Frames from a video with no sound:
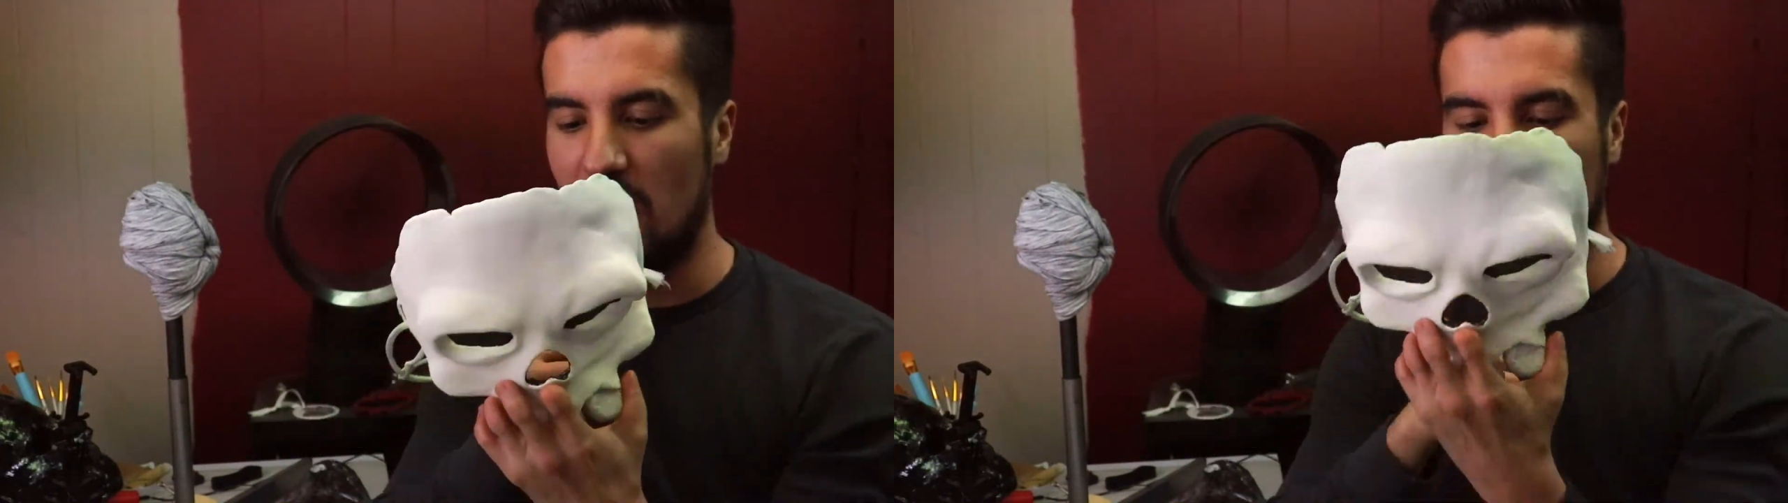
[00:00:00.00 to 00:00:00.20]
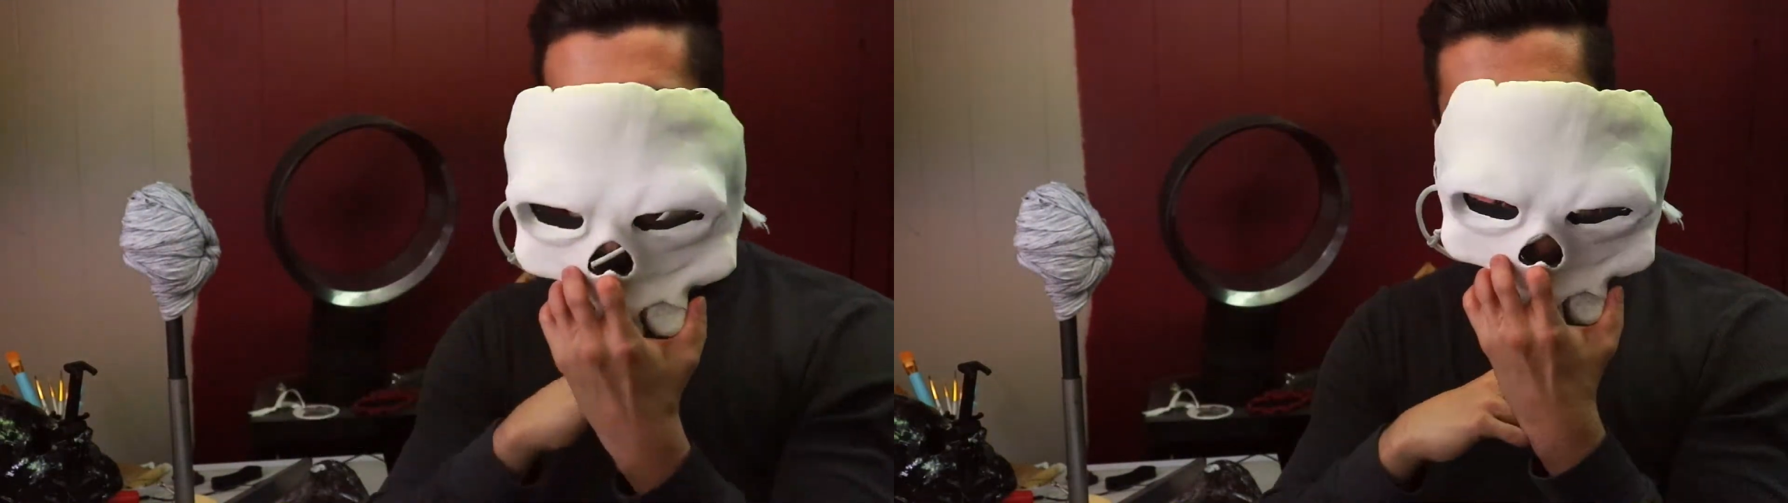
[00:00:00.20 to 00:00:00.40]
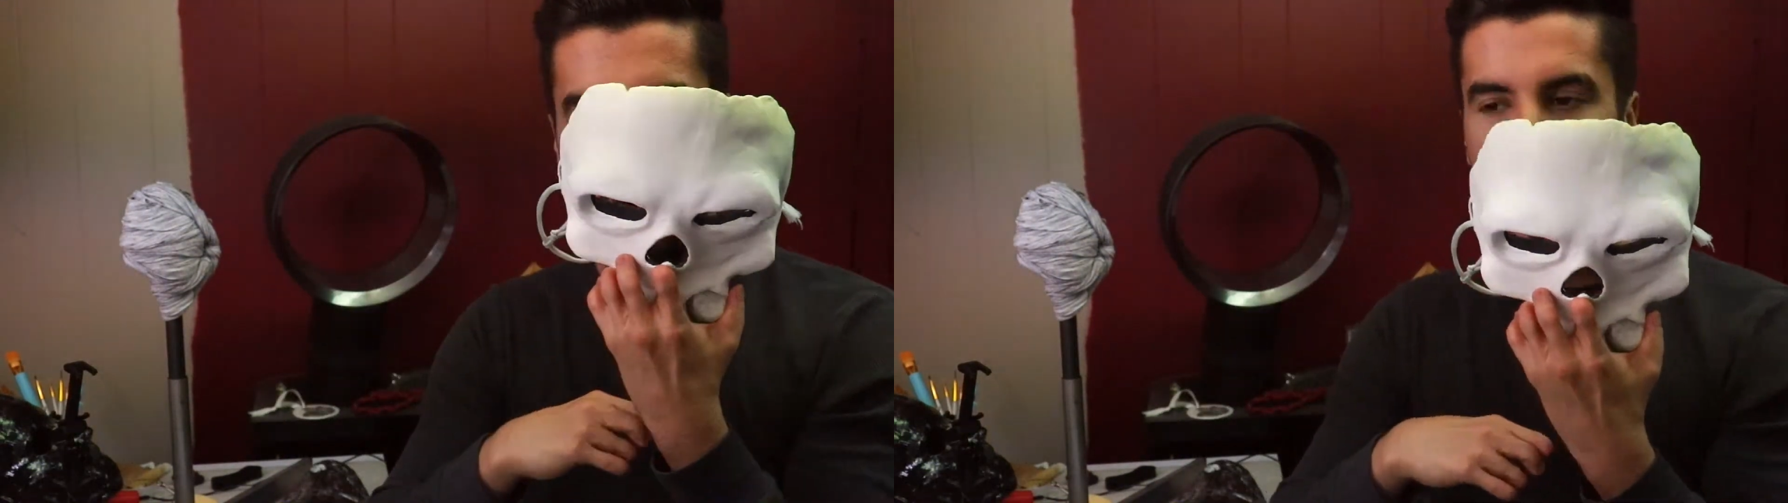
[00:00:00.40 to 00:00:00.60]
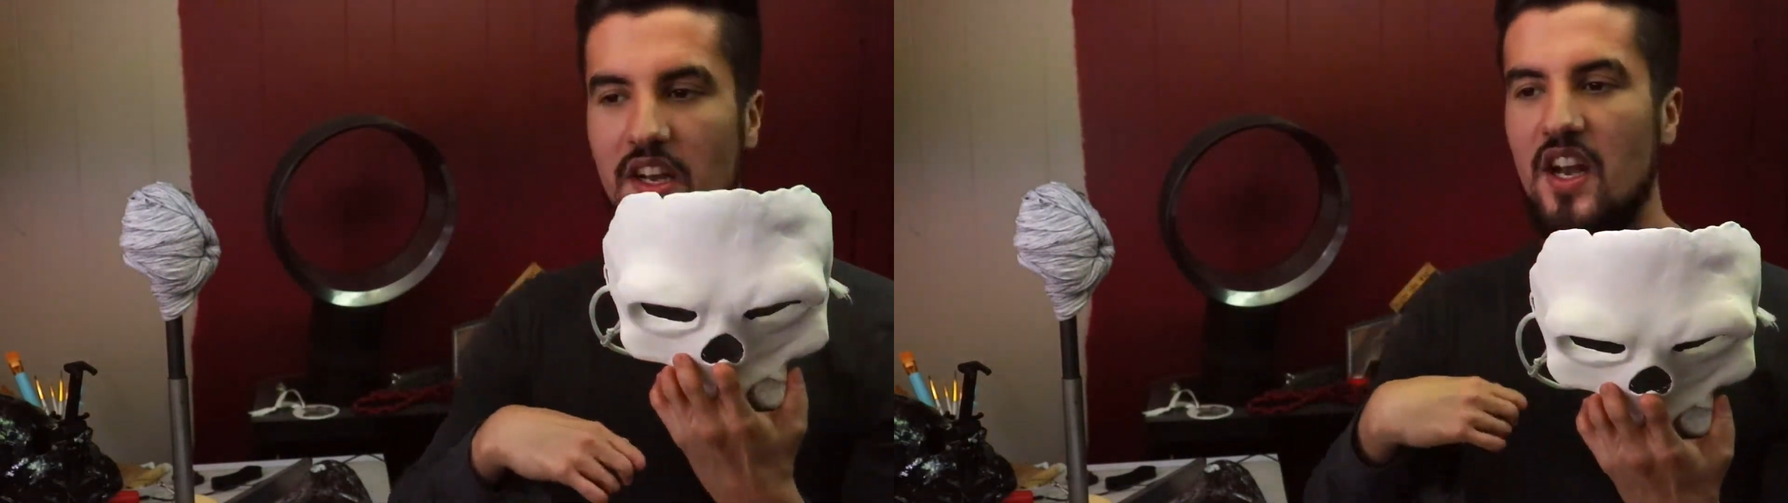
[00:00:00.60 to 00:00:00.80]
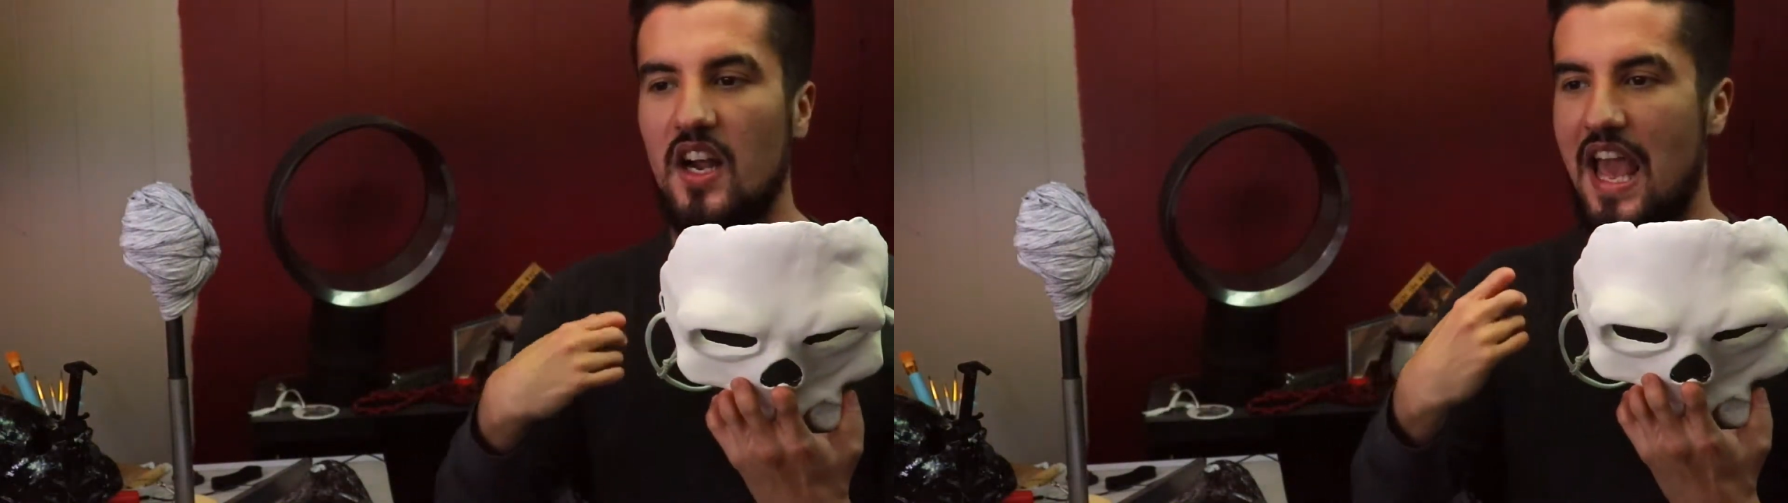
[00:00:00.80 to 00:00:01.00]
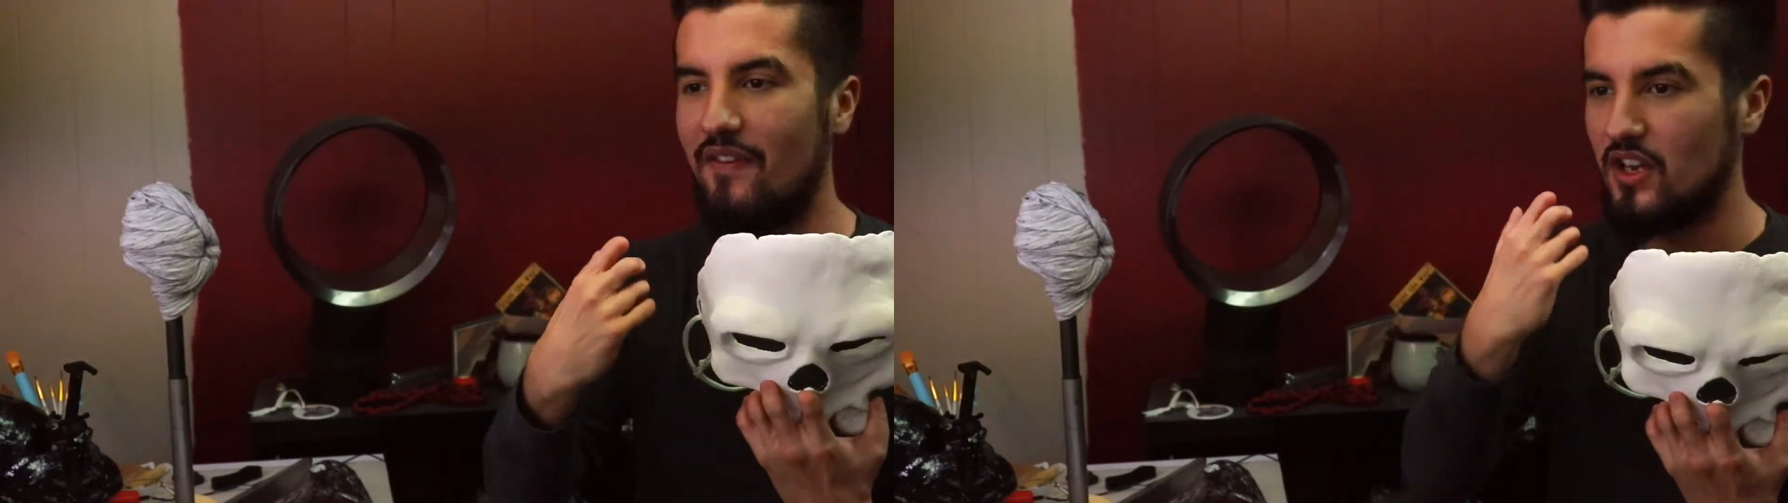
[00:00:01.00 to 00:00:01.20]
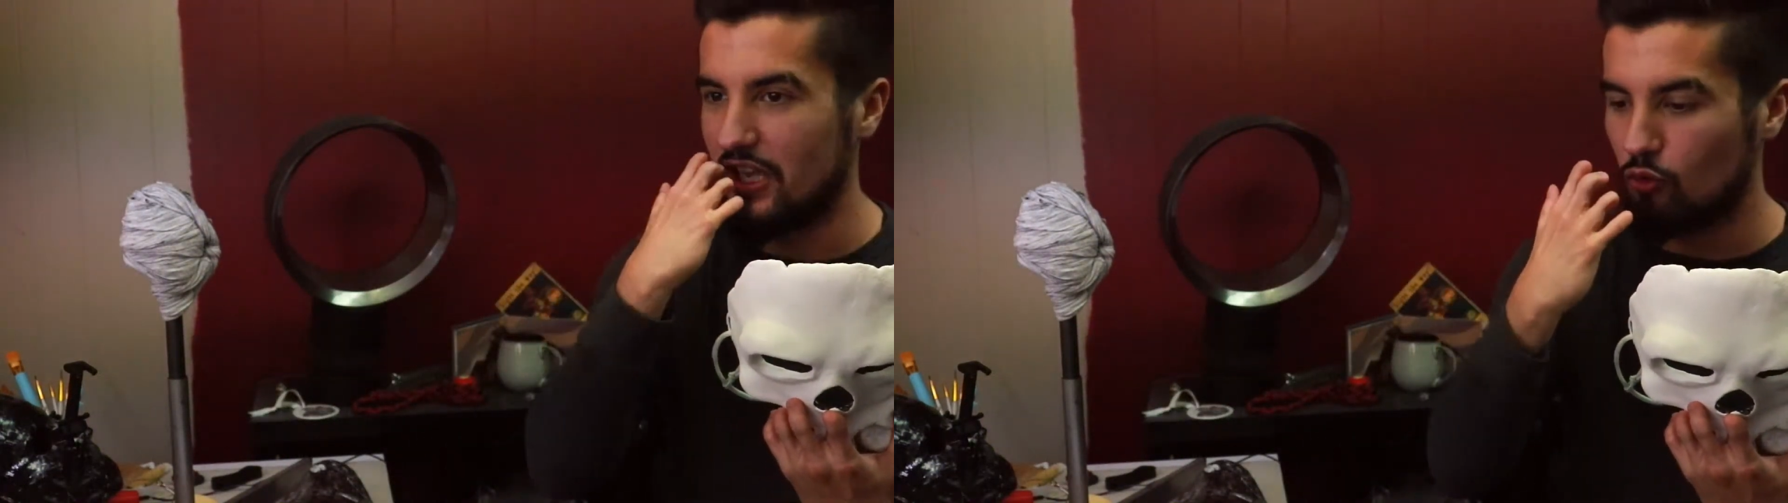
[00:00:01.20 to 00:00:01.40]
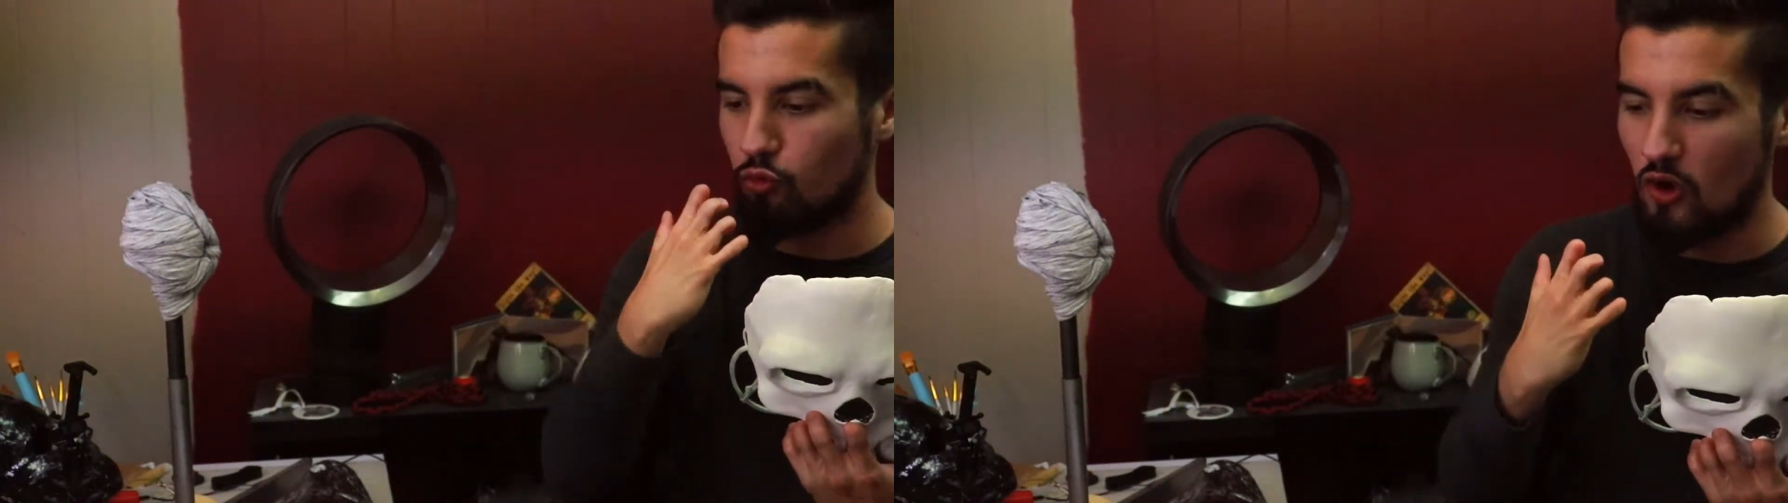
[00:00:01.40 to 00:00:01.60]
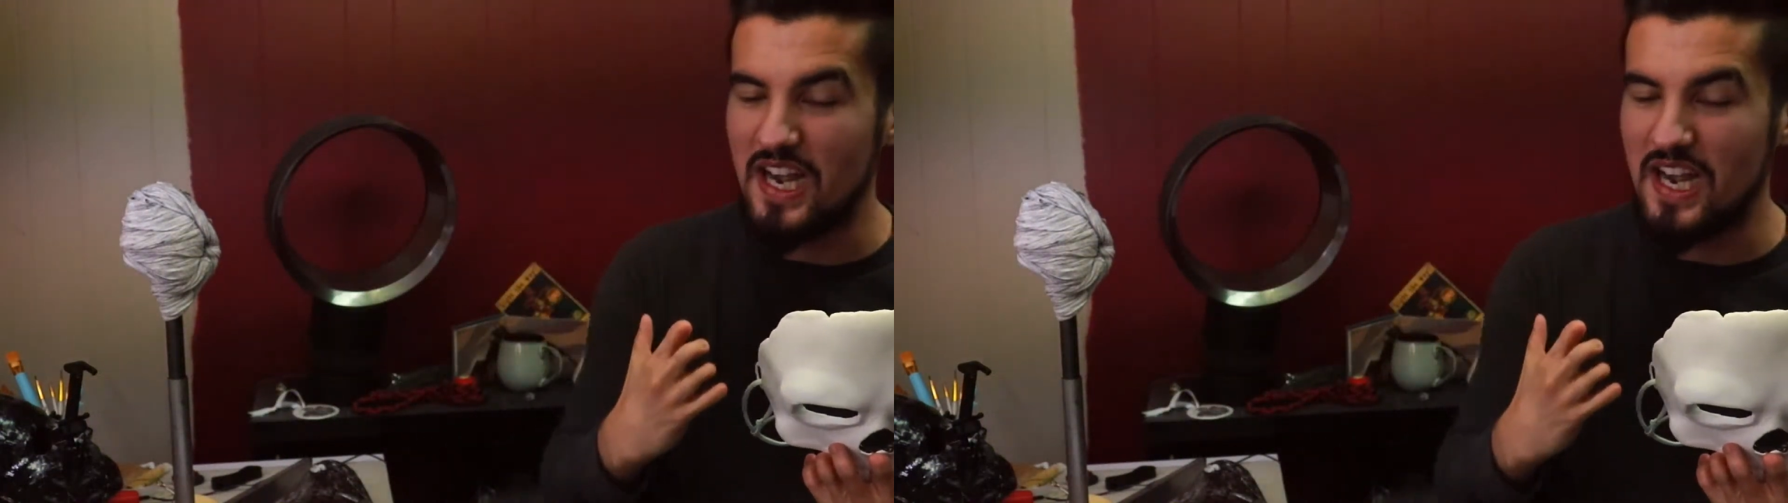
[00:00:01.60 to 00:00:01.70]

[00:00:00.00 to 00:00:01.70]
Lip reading: so I can put it on and not have it like